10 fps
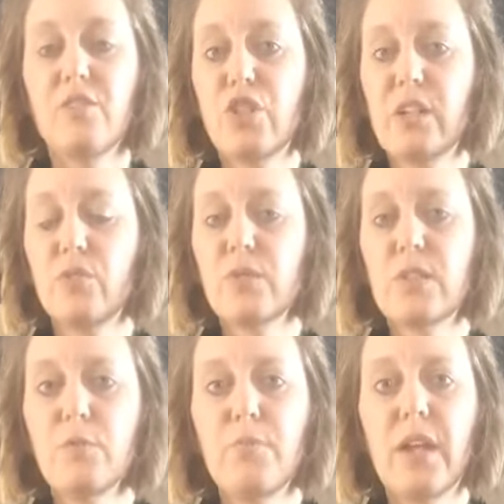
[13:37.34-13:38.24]
noodle
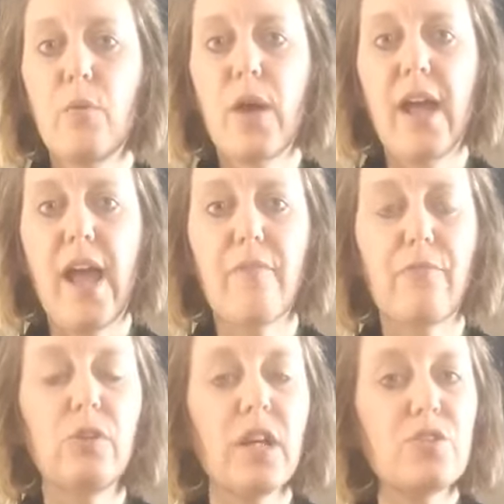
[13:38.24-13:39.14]
soup that I want to have
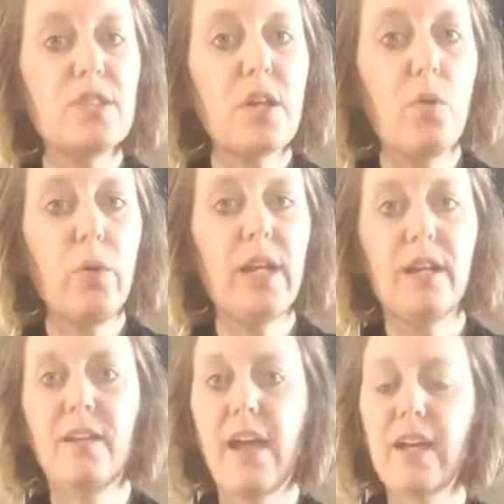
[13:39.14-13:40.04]
for lunches all week,
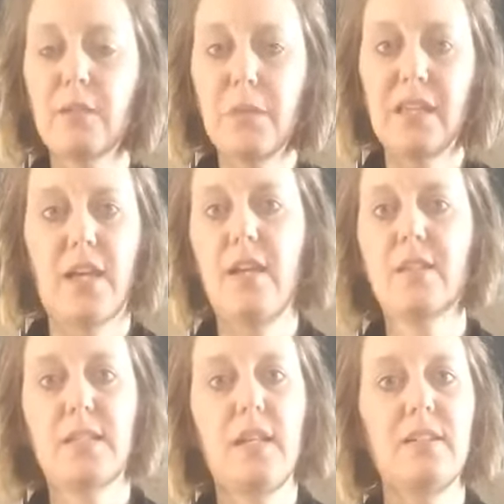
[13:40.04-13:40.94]
I could make that on a
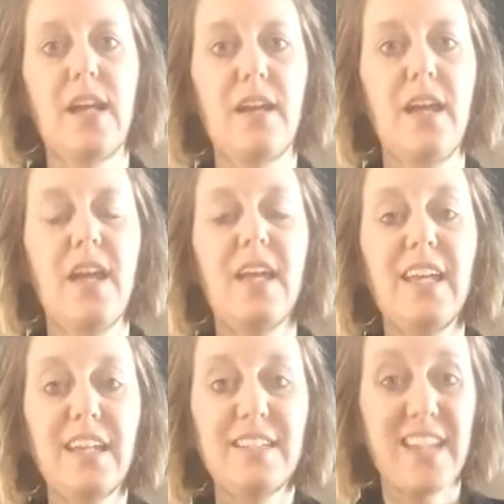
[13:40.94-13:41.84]
Sunday
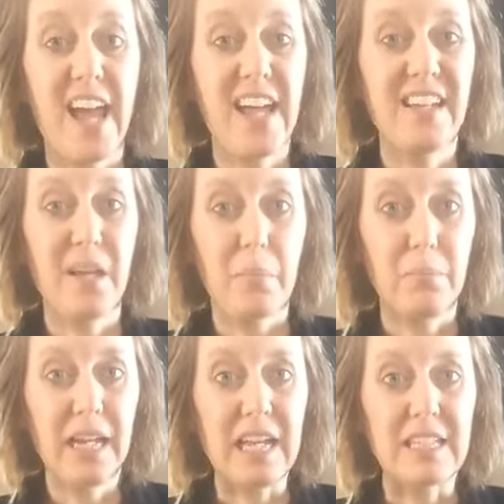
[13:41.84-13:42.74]
in 10
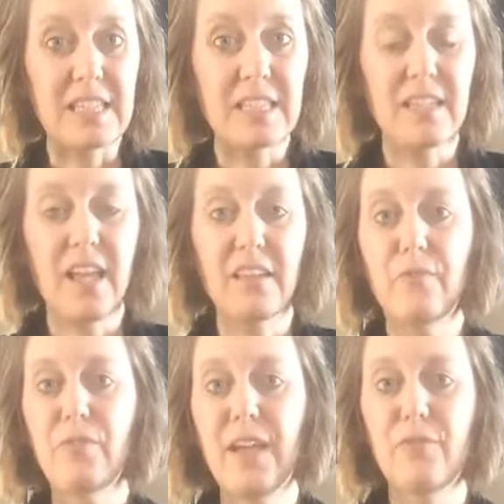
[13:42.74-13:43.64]
minutes. And the
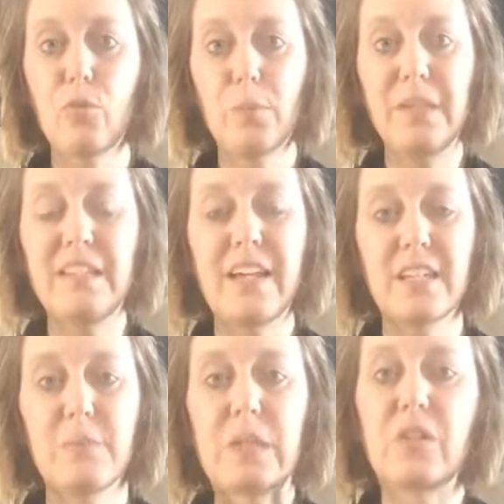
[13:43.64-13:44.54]
flavor will be like
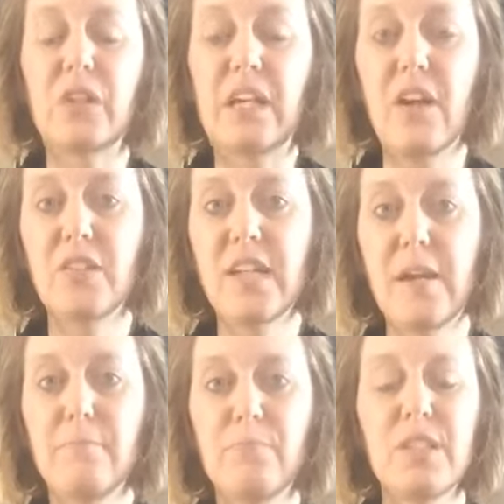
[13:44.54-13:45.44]
it's been cooking all
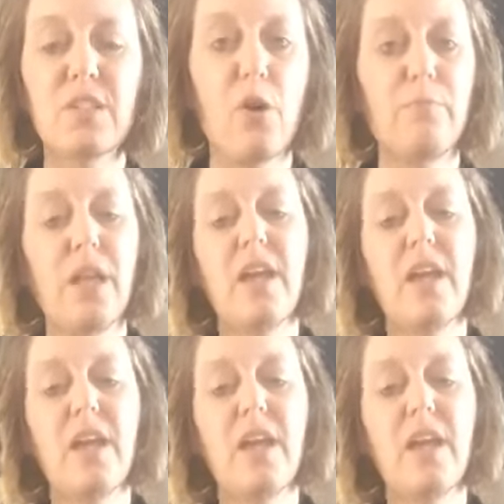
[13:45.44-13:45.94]
day. So